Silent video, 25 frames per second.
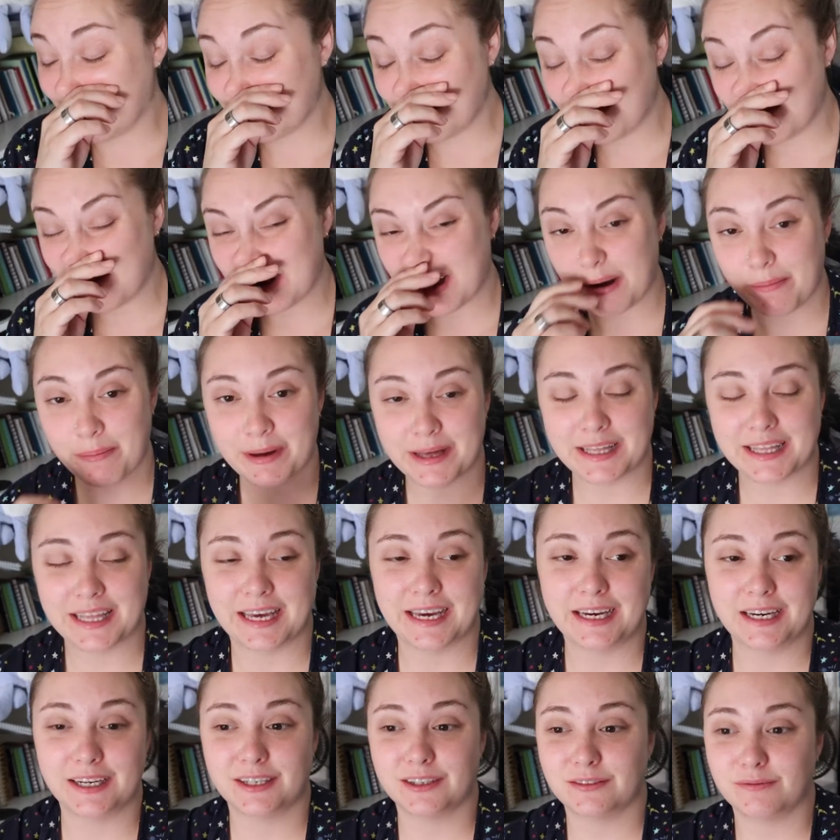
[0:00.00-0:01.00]
I woke up at
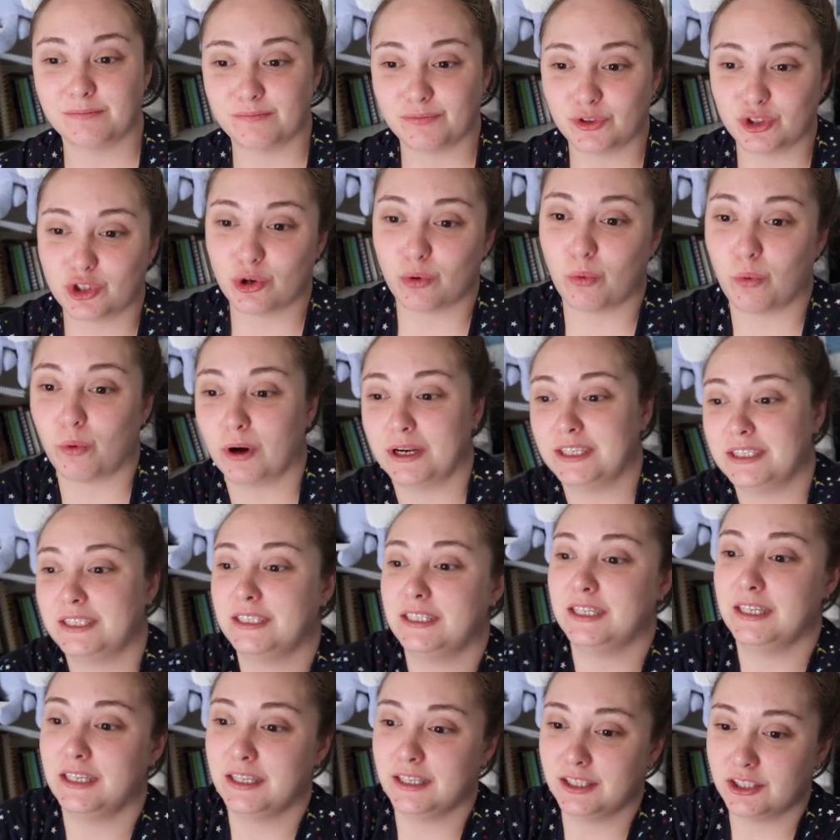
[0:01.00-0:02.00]
like
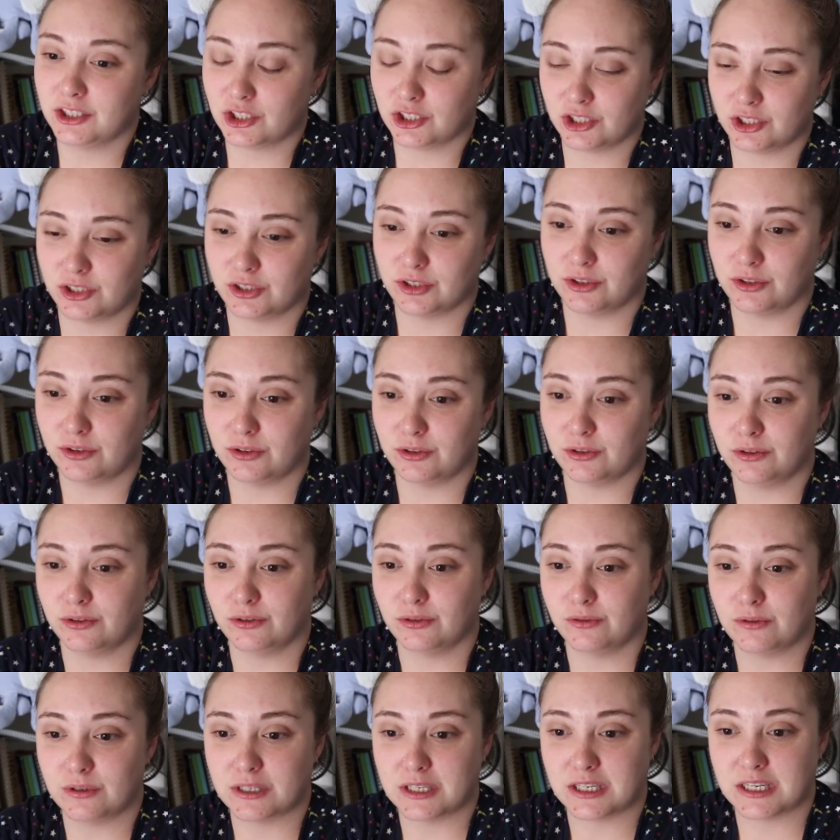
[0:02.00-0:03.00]

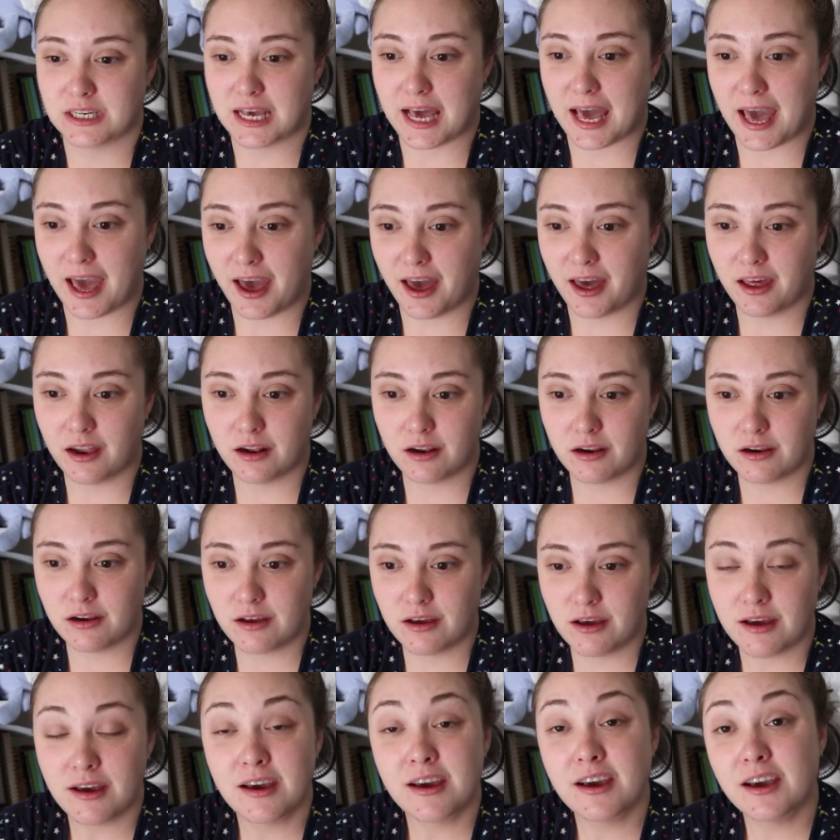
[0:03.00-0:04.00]

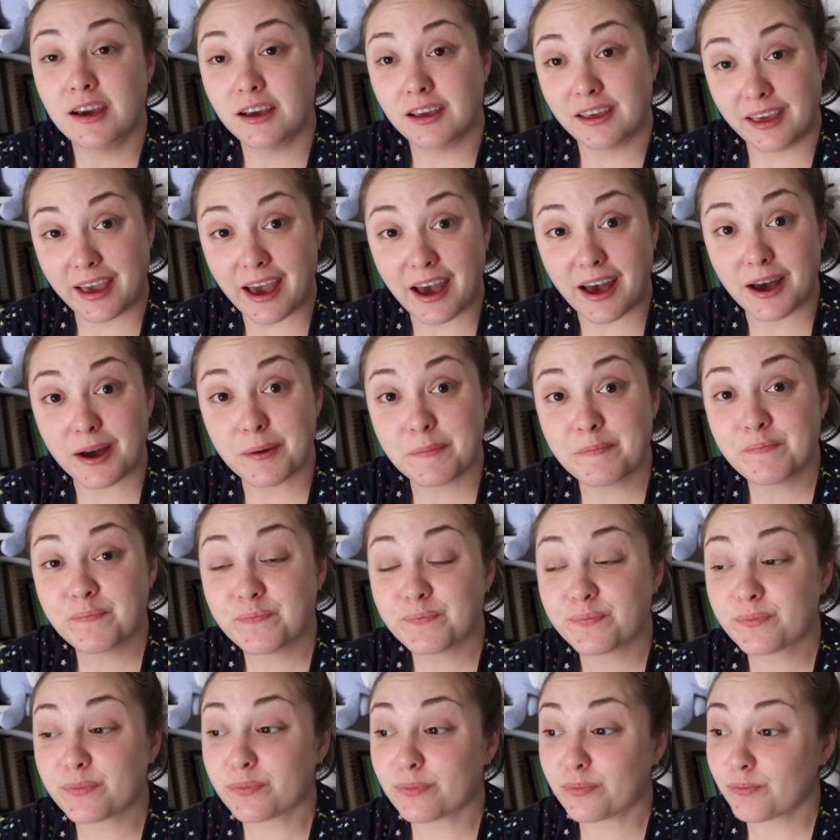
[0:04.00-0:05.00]
22:10. Yeah.
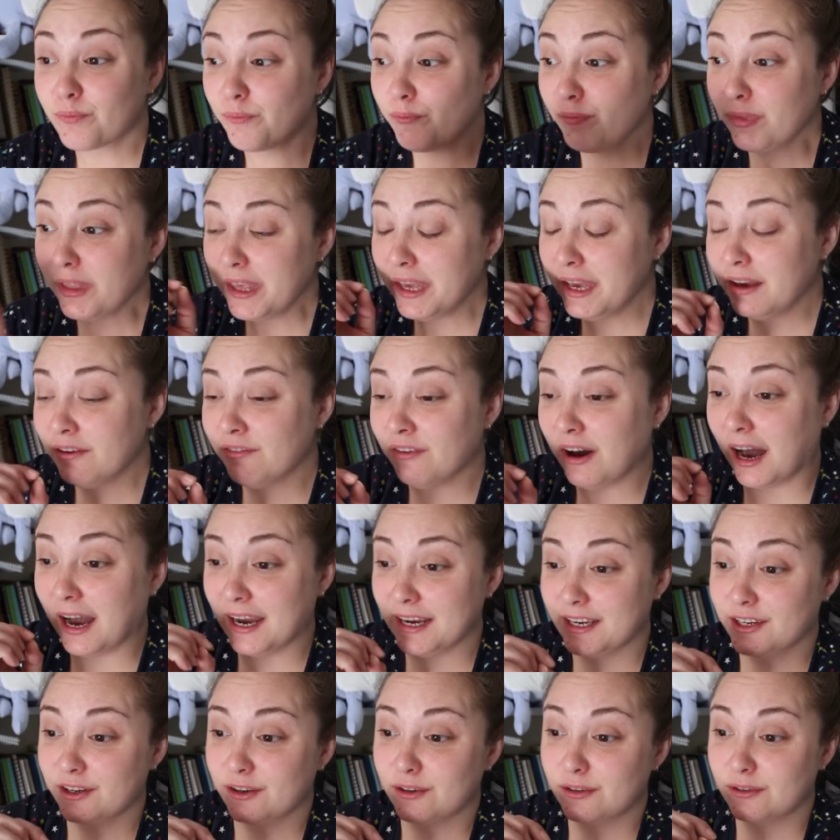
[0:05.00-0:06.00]
If
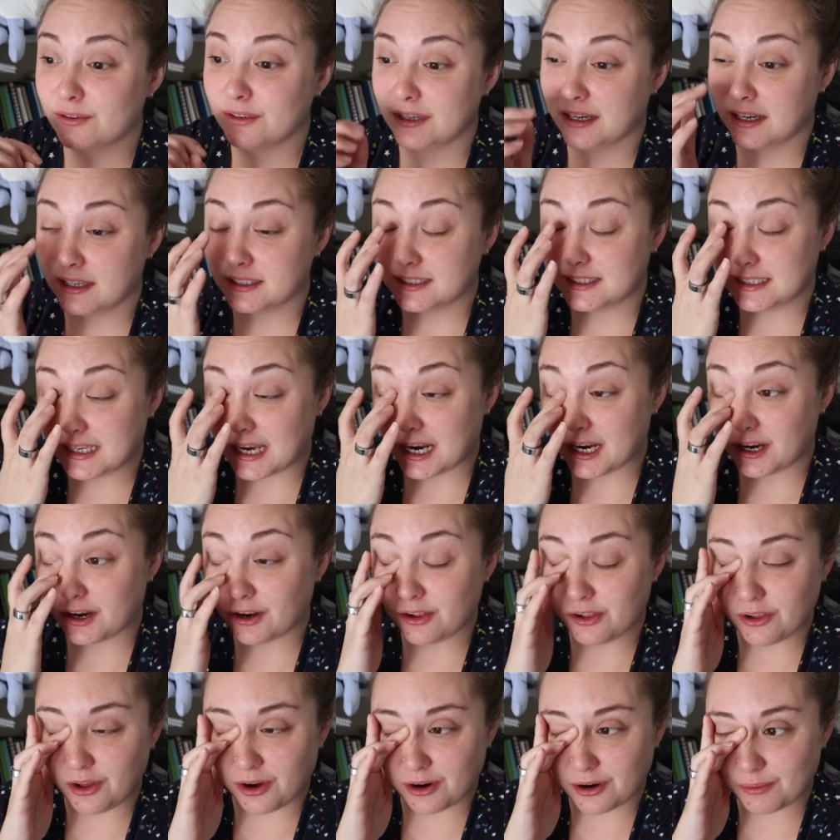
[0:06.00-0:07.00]
I don't set an
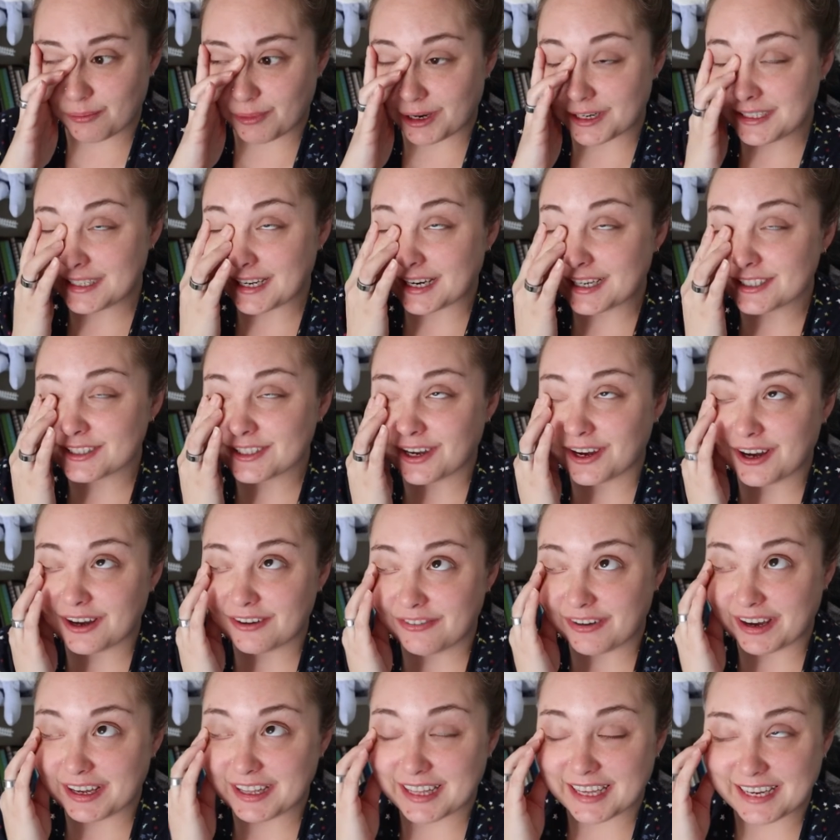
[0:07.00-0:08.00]
alarm on days
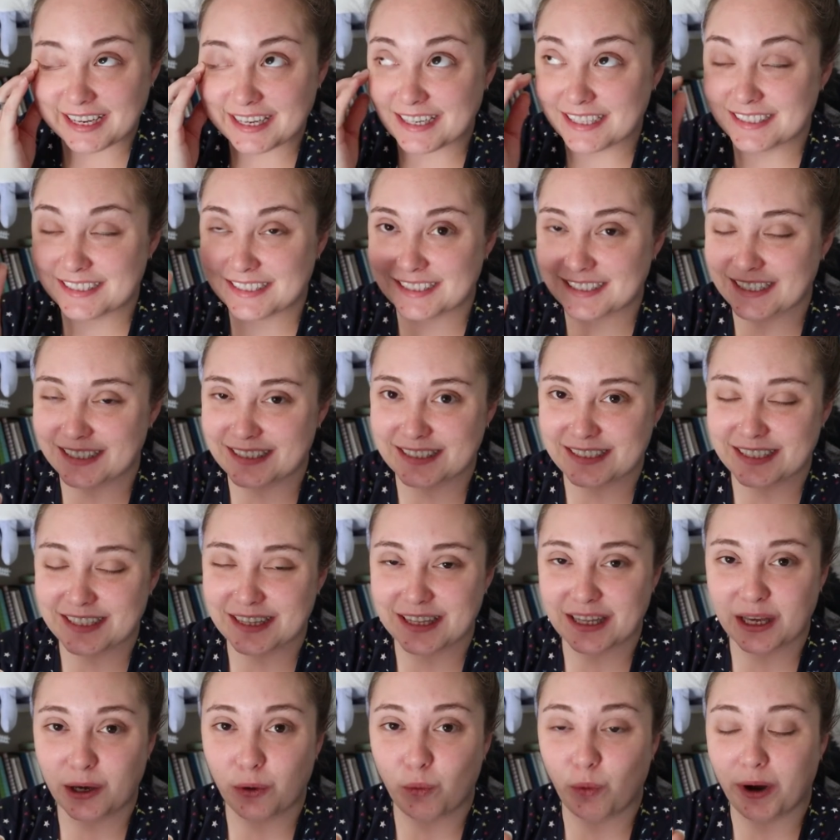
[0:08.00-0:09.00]
off, I like
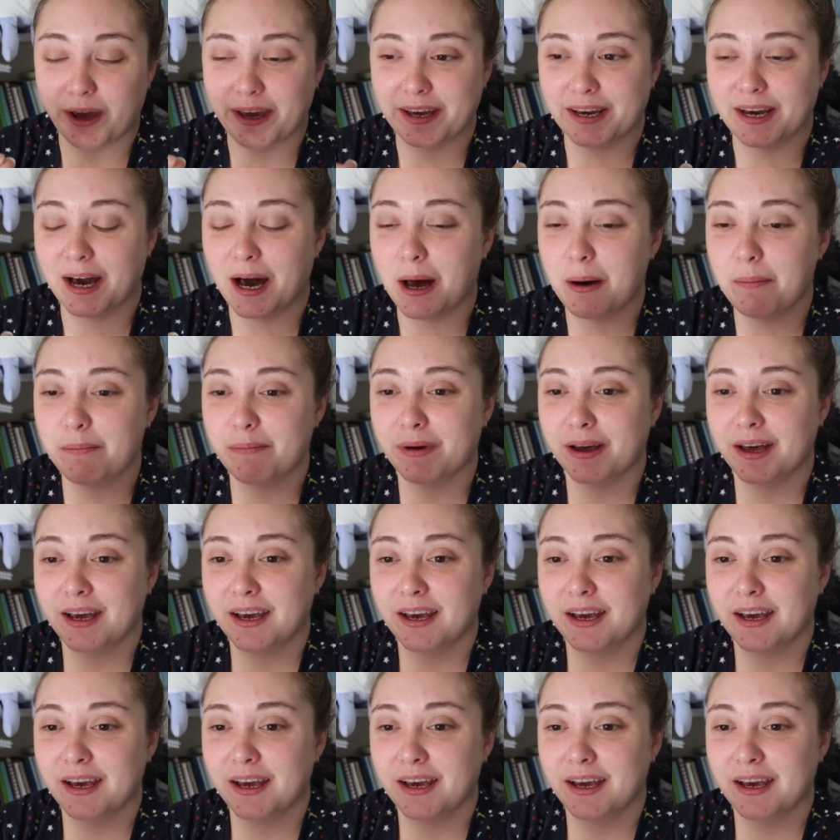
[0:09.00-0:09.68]
consistently wake up